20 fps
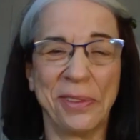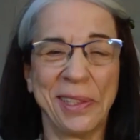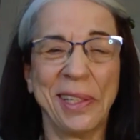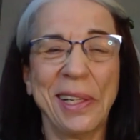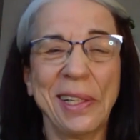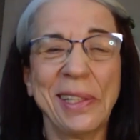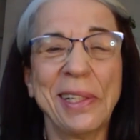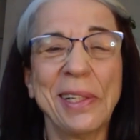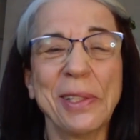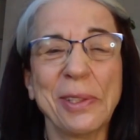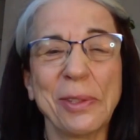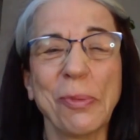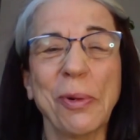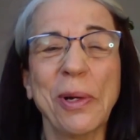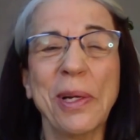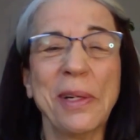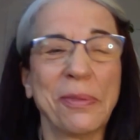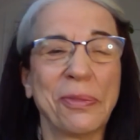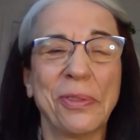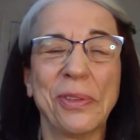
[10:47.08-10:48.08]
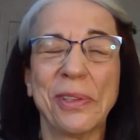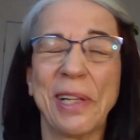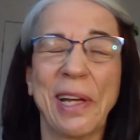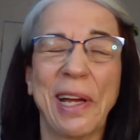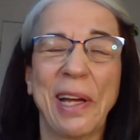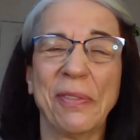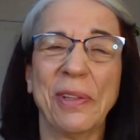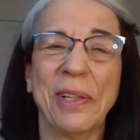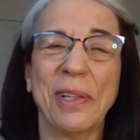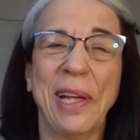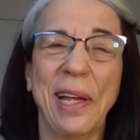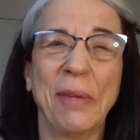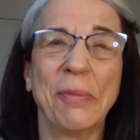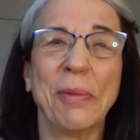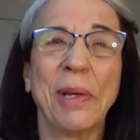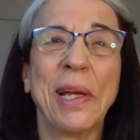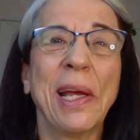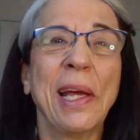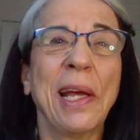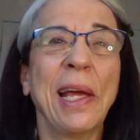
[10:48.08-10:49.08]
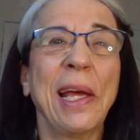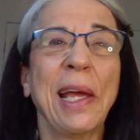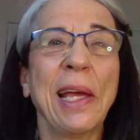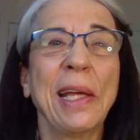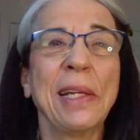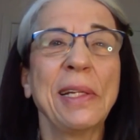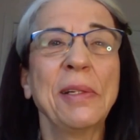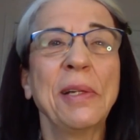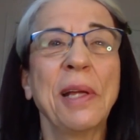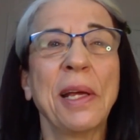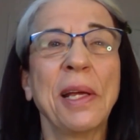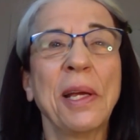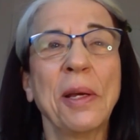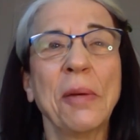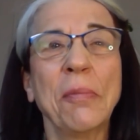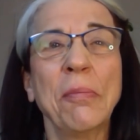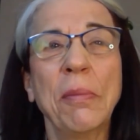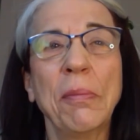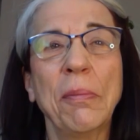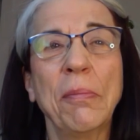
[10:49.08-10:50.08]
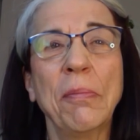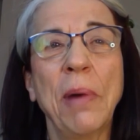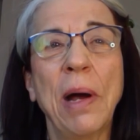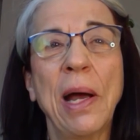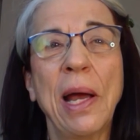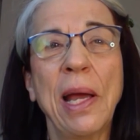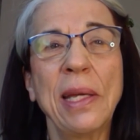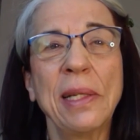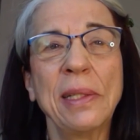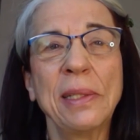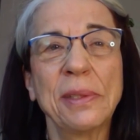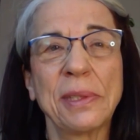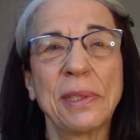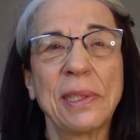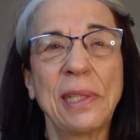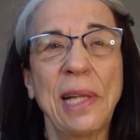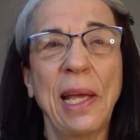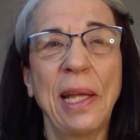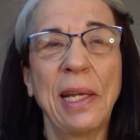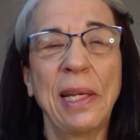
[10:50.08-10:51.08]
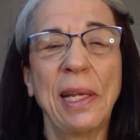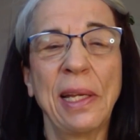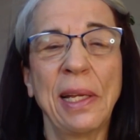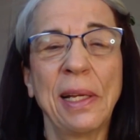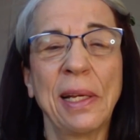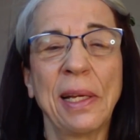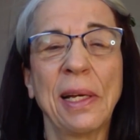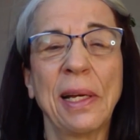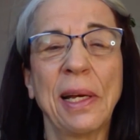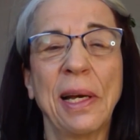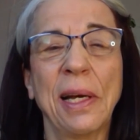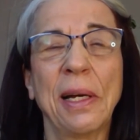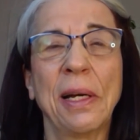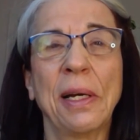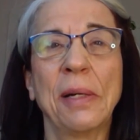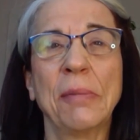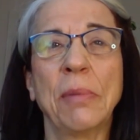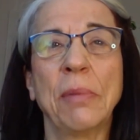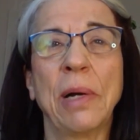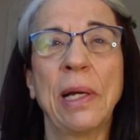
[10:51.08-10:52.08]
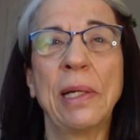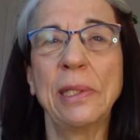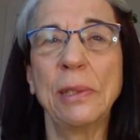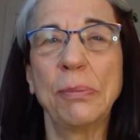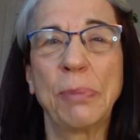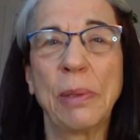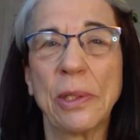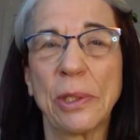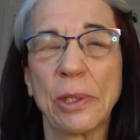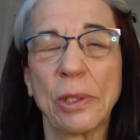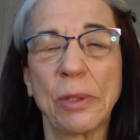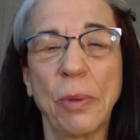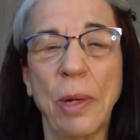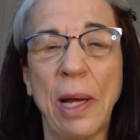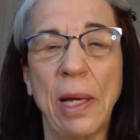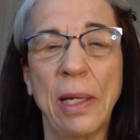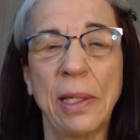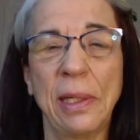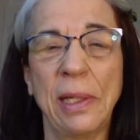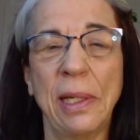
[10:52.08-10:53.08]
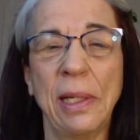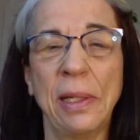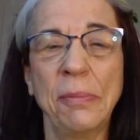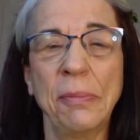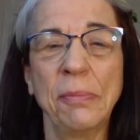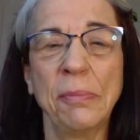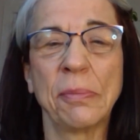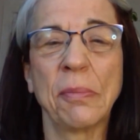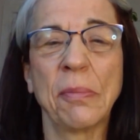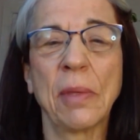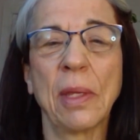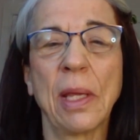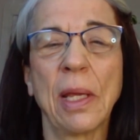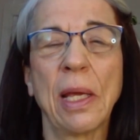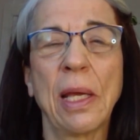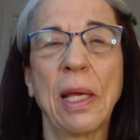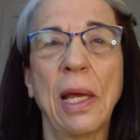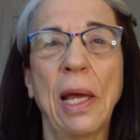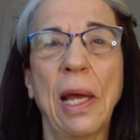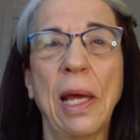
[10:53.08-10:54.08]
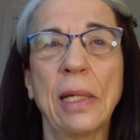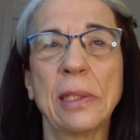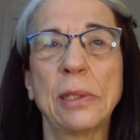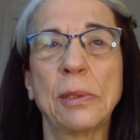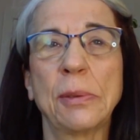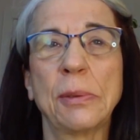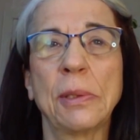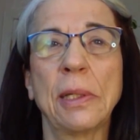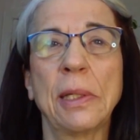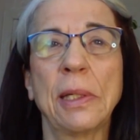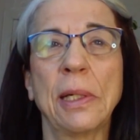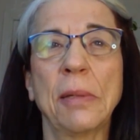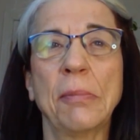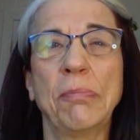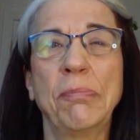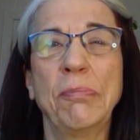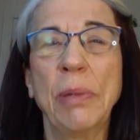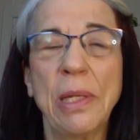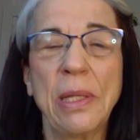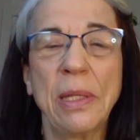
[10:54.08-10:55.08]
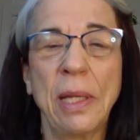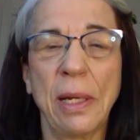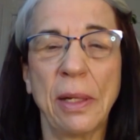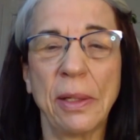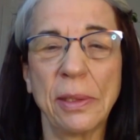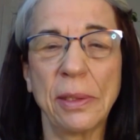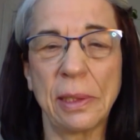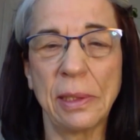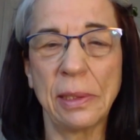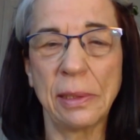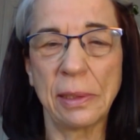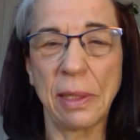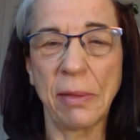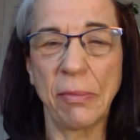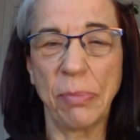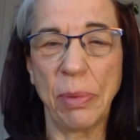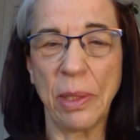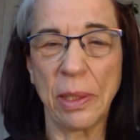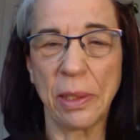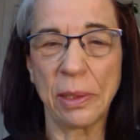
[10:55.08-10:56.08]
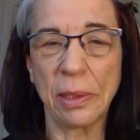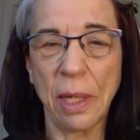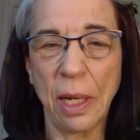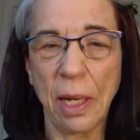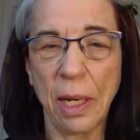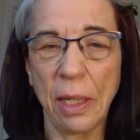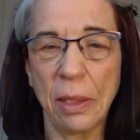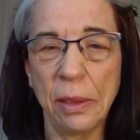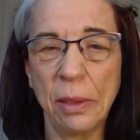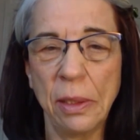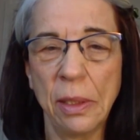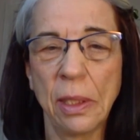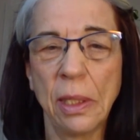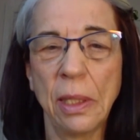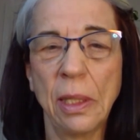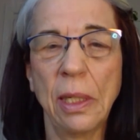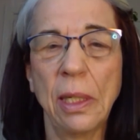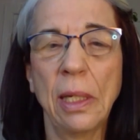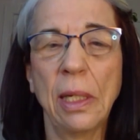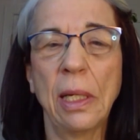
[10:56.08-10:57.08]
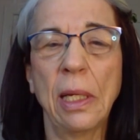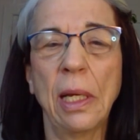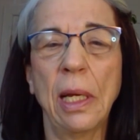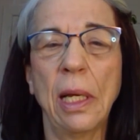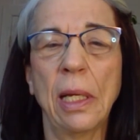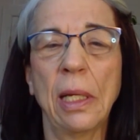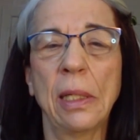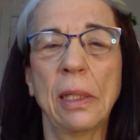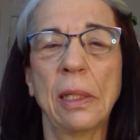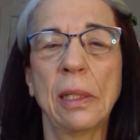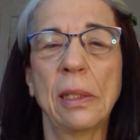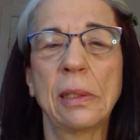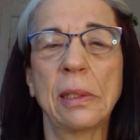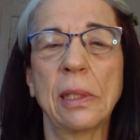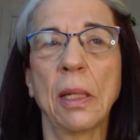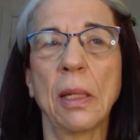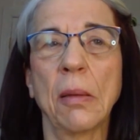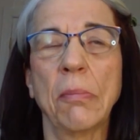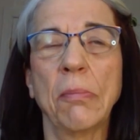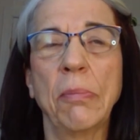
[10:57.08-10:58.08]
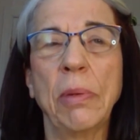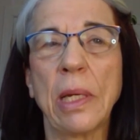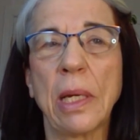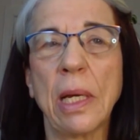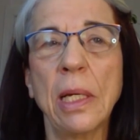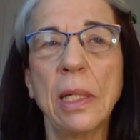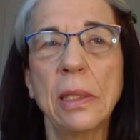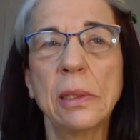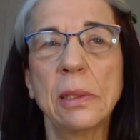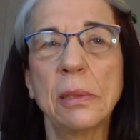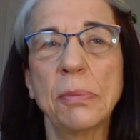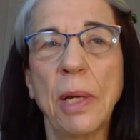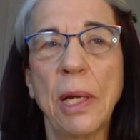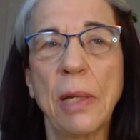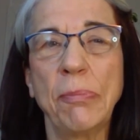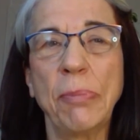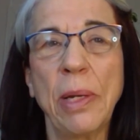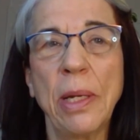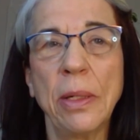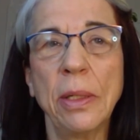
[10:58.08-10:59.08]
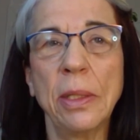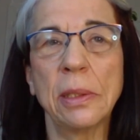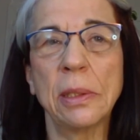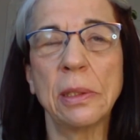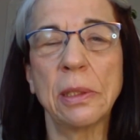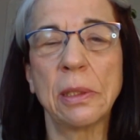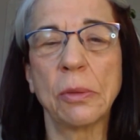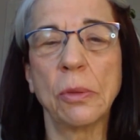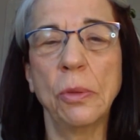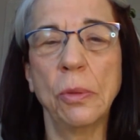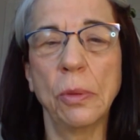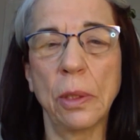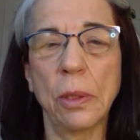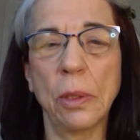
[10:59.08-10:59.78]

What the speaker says: It's wonderful to have a name. And my understanding, my spirituality has been there since I've been a child. And because my parents, who are